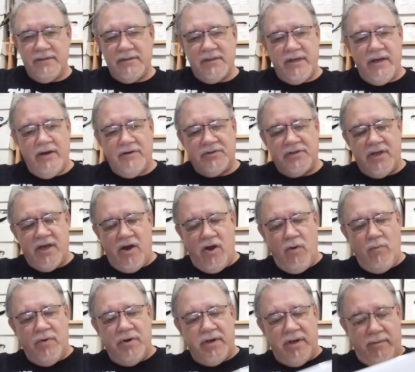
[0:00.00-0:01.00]
Here's
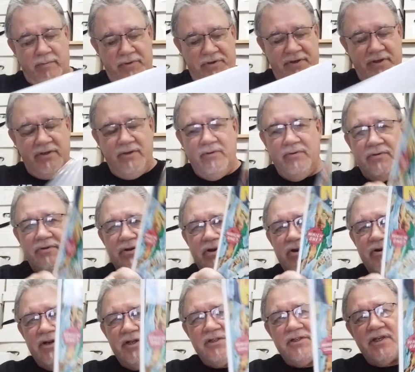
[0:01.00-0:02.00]
Cobra #2 with the
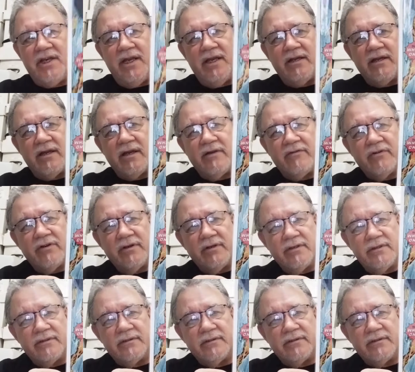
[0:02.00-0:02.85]
Ernie Chan cover.